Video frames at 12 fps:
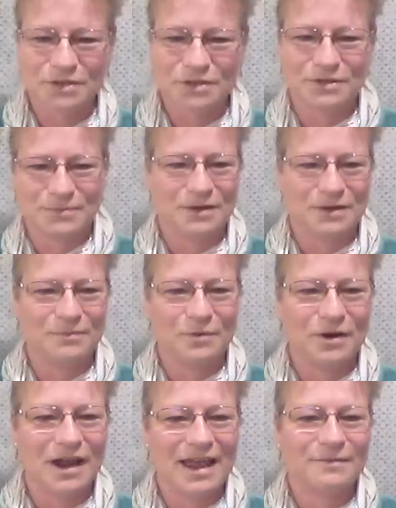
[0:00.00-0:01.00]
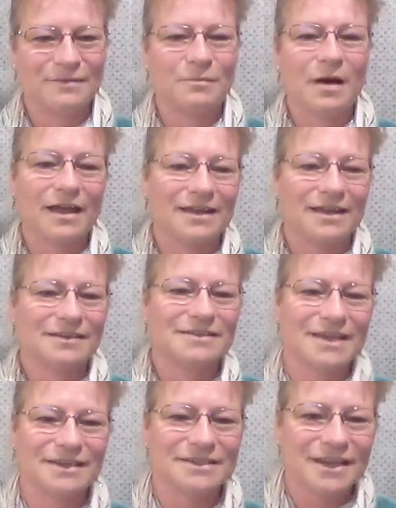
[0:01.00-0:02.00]
going to be on board. And my
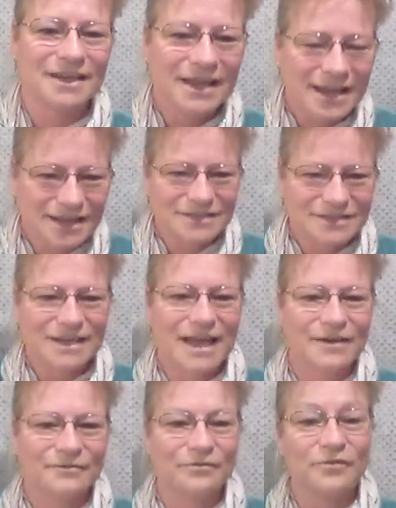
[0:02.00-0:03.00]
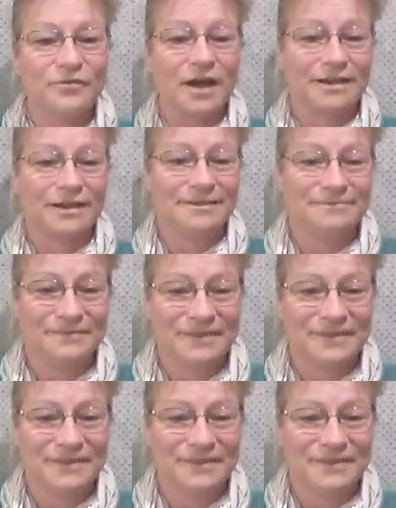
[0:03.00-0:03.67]
intent is to have fun,